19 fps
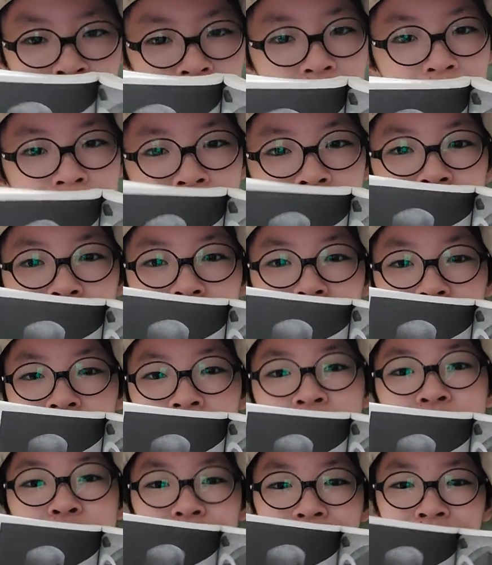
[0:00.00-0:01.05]
And they were like,
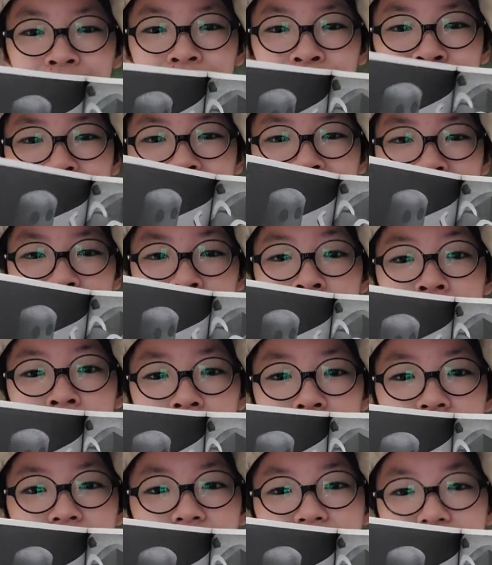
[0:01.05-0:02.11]
"Oh, hurry
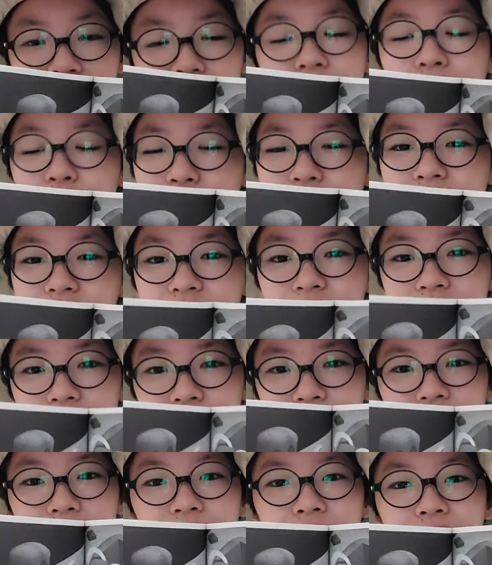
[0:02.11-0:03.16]
up!"
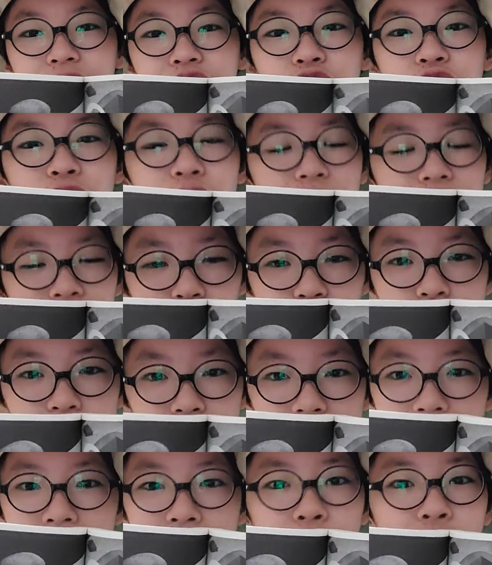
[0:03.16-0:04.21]
And they, with
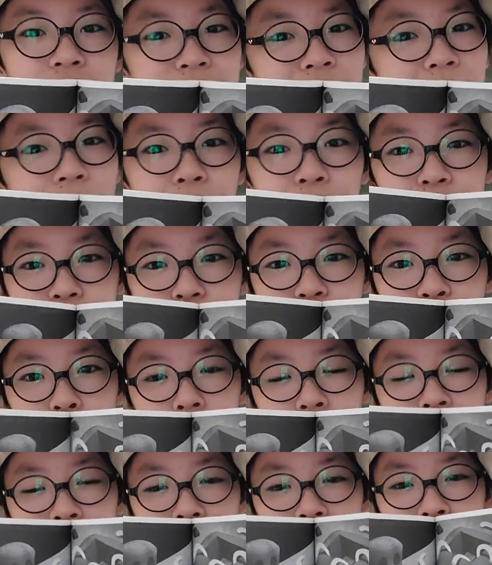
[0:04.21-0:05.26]
hours and hours of
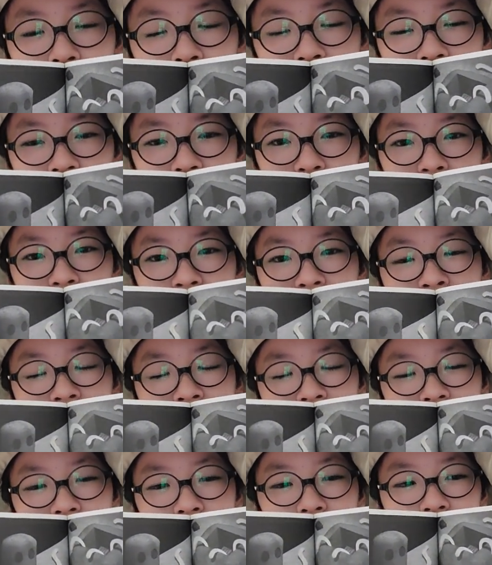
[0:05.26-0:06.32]
trial and error, in the
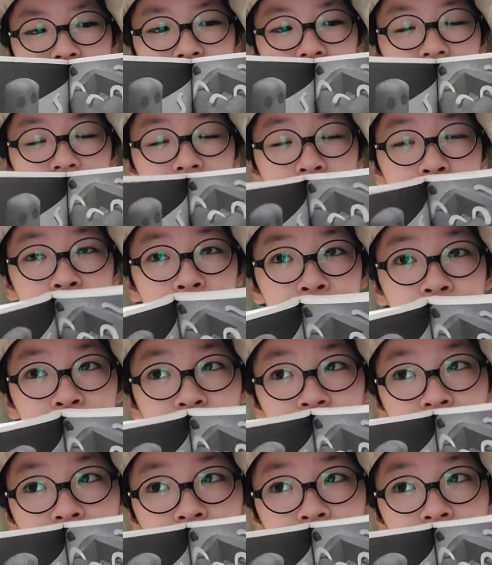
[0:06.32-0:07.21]
midnight, it became